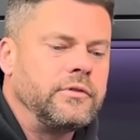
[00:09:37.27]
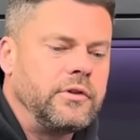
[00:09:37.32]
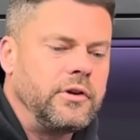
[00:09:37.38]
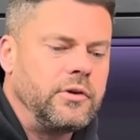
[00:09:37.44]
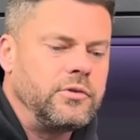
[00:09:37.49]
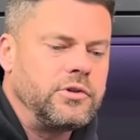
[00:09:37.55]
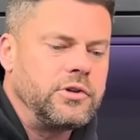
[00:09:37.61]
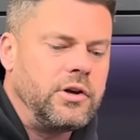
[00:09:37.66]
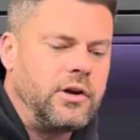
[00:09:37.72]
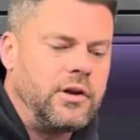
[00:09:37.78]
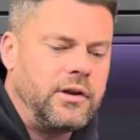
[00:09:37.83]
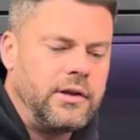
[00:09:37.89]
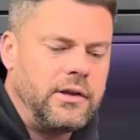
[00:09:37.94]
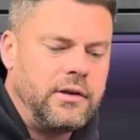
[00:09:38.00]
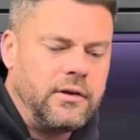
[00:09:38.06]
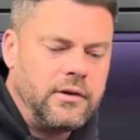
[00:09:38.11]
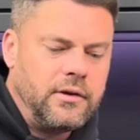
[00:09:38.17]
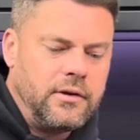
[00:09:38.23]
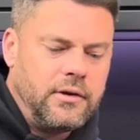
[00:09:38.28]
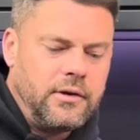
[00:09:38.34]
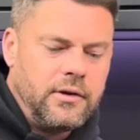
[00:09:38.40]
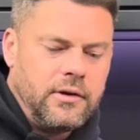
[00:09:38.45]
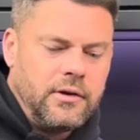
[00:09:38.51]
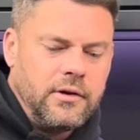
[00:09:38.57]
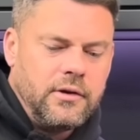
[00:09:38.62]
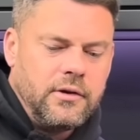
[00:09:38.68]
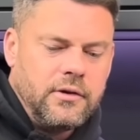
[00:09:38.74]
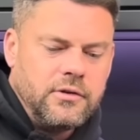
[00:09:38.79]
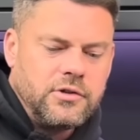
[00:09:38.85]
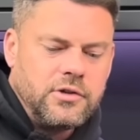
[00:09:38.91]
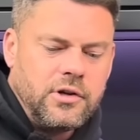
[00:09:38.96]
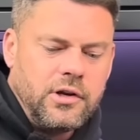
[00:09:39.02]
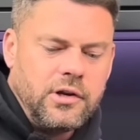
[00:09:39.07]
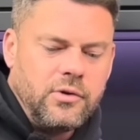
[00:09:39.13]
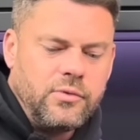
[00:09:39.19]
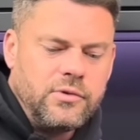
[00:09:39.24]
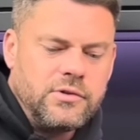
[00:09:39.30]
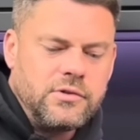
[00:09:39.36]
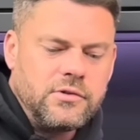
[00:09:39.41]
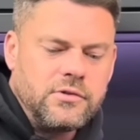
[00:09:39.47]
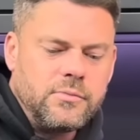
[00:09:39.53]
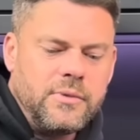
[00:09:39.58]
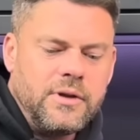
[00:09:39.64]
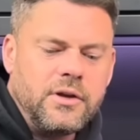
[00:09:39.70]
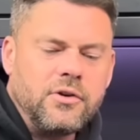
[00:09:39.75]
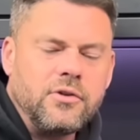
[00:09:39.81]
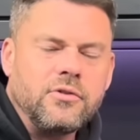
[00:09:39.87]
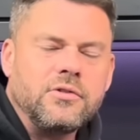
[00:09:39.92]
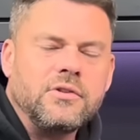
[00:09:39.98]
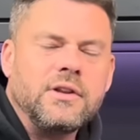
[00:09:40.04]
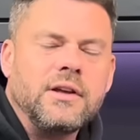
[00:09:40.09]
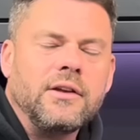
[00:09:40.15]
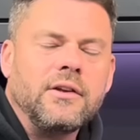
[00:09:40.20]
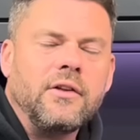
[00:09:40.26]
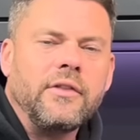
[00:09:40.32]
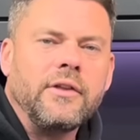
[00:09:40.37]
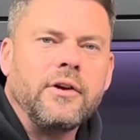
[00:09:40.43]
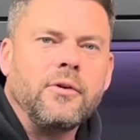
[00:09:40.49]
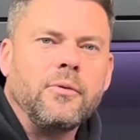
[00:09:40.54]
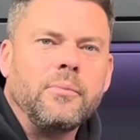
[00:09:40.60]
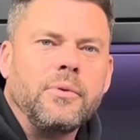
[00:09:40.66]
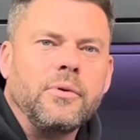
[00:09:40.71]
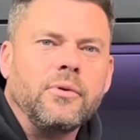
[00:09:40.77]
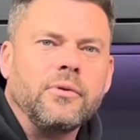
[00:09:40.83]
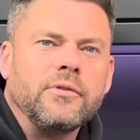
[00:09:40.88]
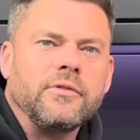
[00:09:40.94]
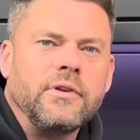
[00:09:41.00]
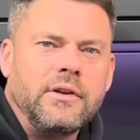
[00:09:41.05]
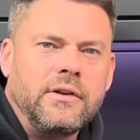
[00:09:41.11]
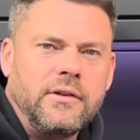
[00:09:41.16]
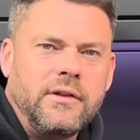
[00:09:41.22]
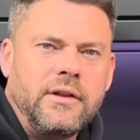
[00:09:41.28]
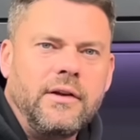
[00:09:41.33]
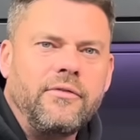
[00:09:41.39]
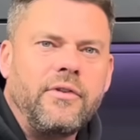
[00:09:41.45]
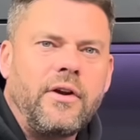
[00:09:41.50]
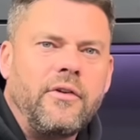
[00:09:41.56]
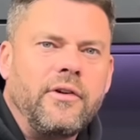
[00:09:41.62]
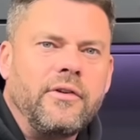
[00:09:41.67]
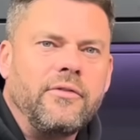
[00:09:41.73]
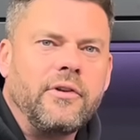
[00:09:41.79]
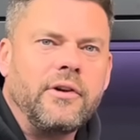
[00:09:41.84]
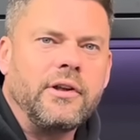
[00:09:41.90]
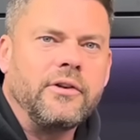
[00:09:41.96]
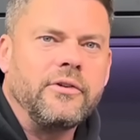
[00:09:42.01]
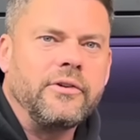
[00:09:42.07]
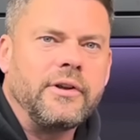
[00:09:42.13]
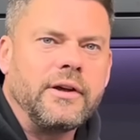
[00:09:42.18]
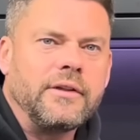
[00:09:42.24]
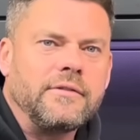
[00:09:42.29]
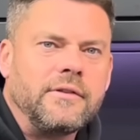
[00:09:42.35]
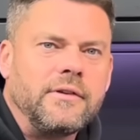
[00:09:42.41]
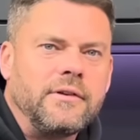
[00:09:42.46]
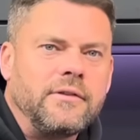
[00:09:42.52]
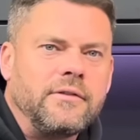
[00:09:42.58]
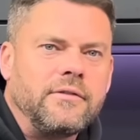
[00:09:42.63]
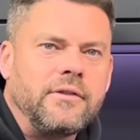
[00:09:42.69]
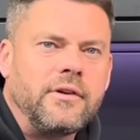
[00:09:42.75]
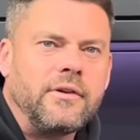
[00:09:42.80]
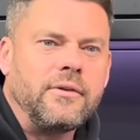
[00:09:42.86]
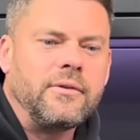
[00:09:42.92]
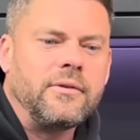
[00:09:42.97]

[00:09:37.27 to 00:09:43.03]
So Charlie always does me a good deal on the old porting, and they're very, very good at it. So